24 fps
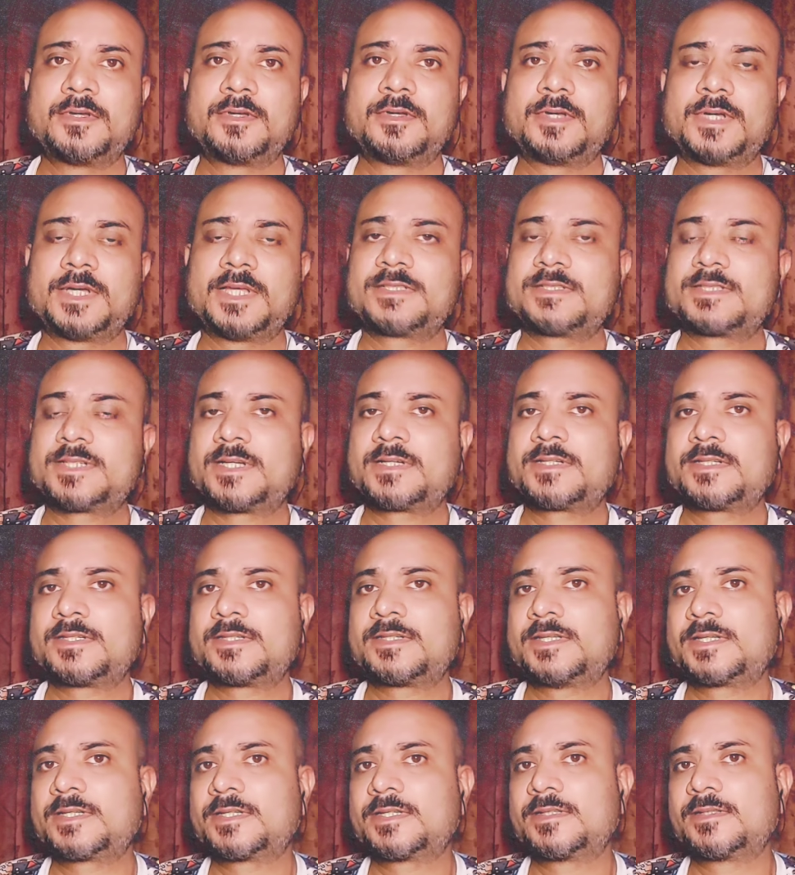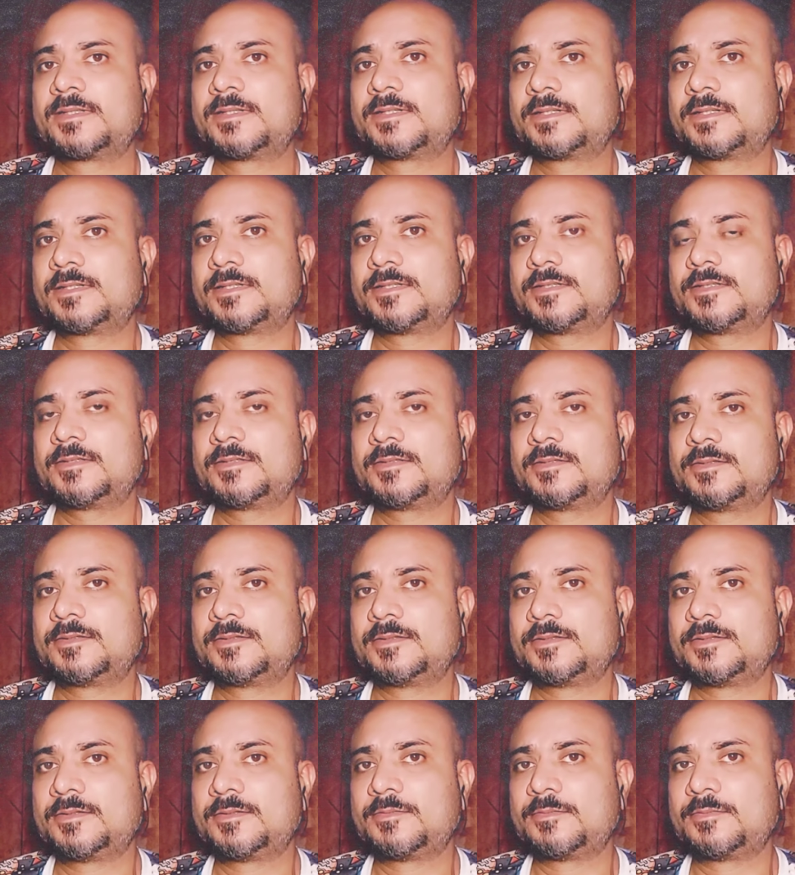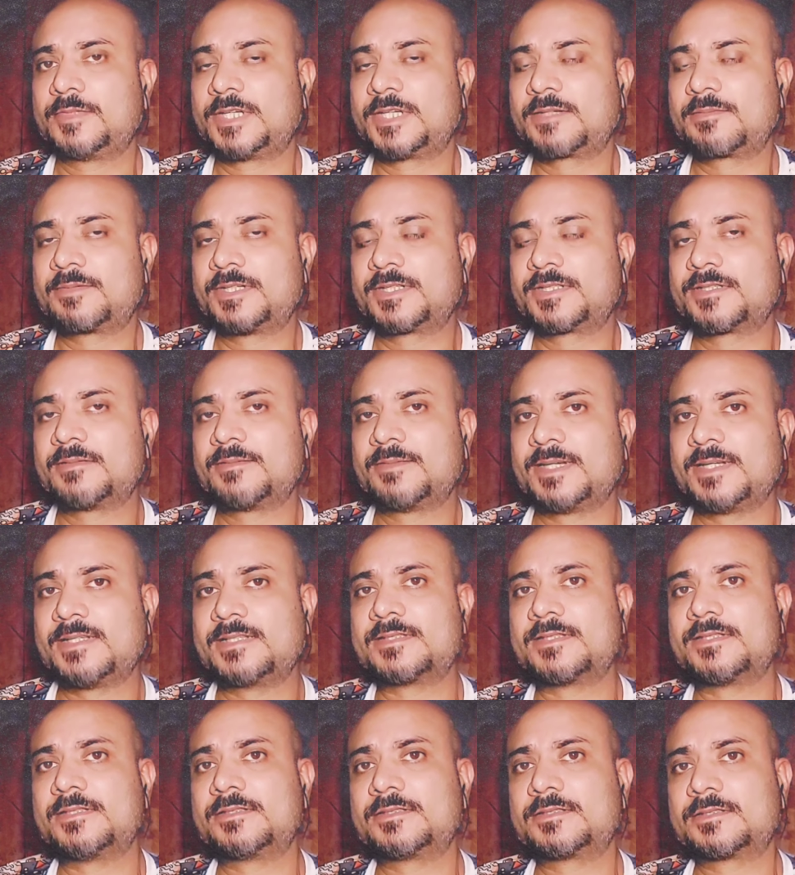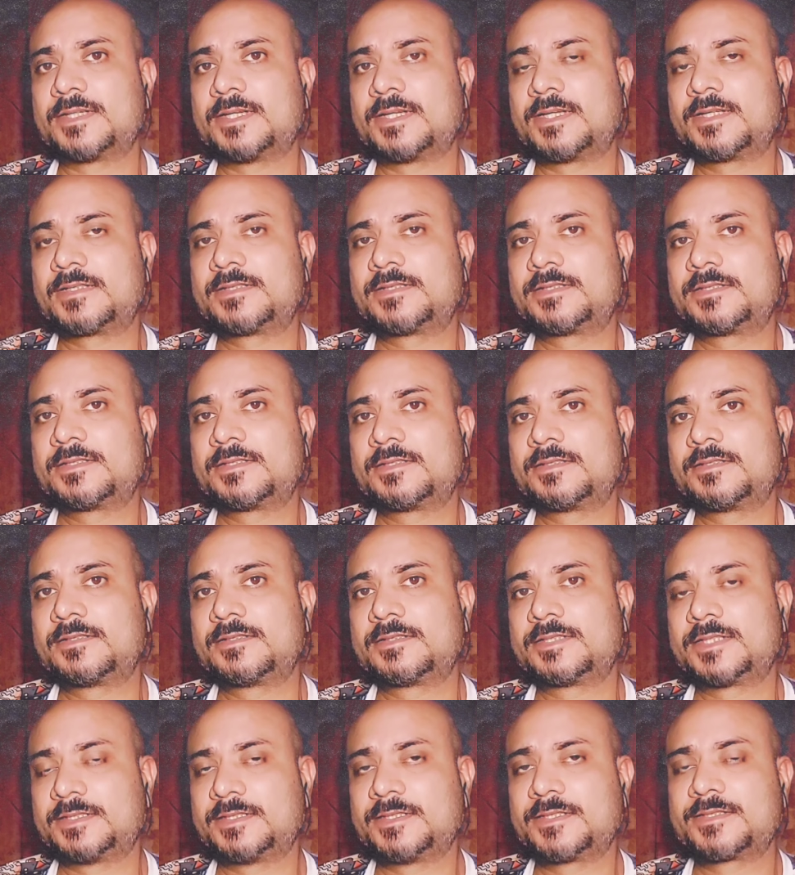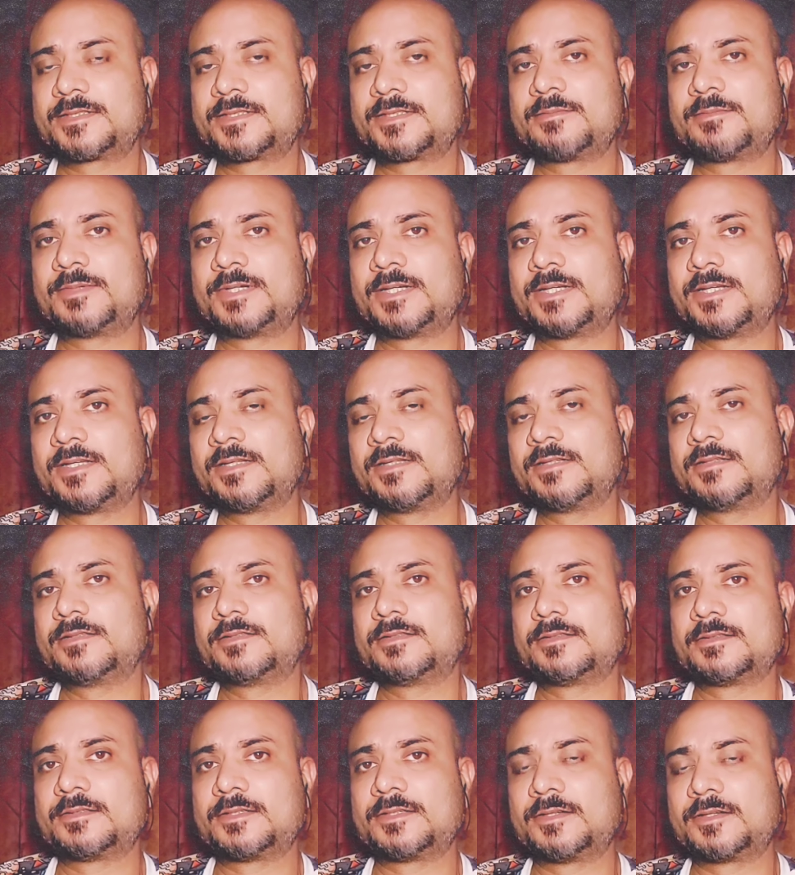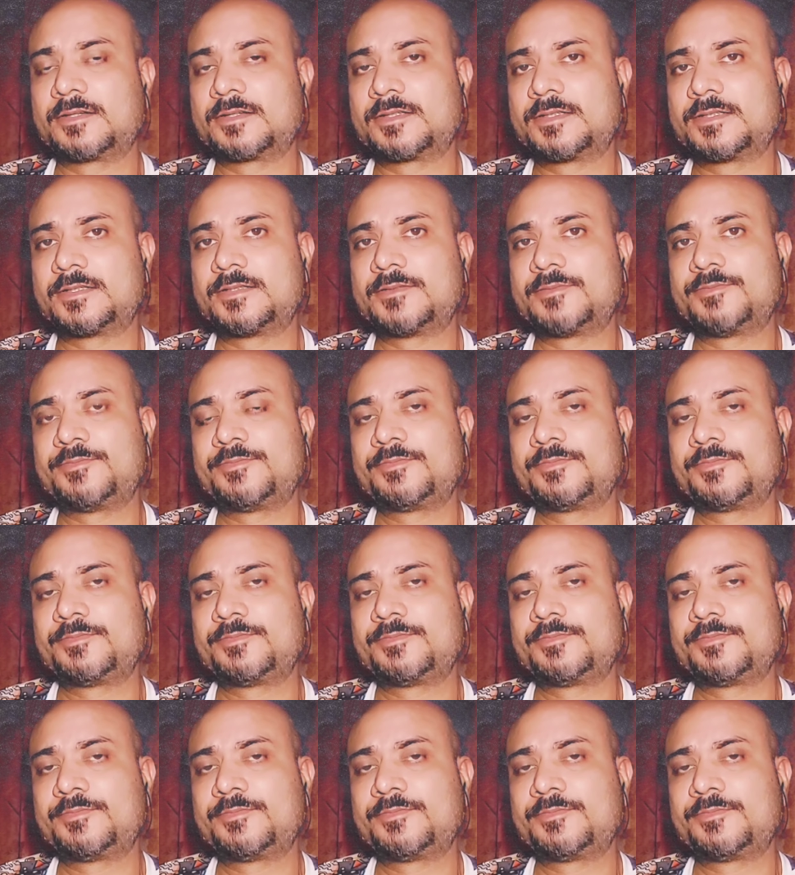I started taking the blood pressure medicines as suggested by the doctor,